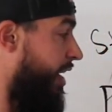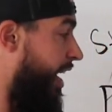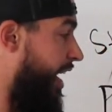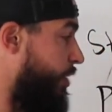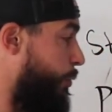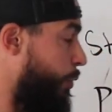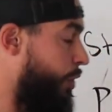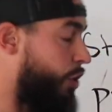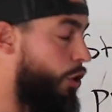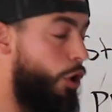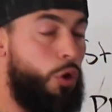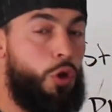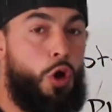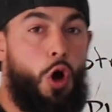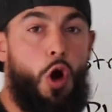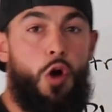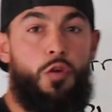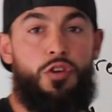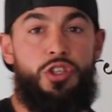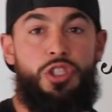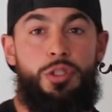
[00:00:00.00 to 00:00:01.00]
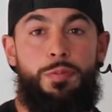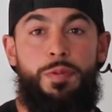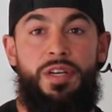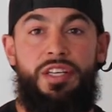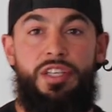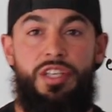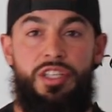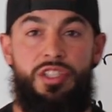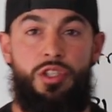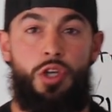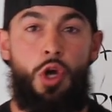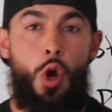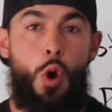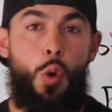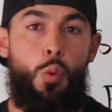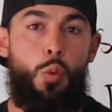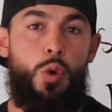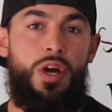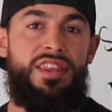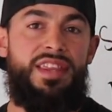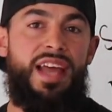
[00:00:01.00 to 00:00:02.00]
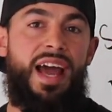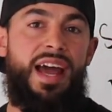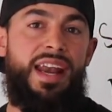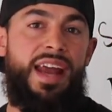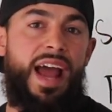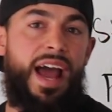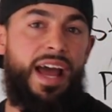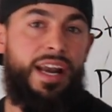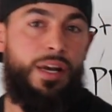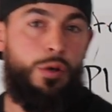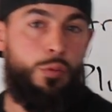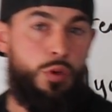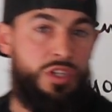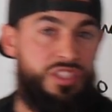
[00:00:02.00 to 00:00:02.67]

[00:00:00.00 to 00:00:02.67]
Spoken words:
as we call, overspeed, because with that added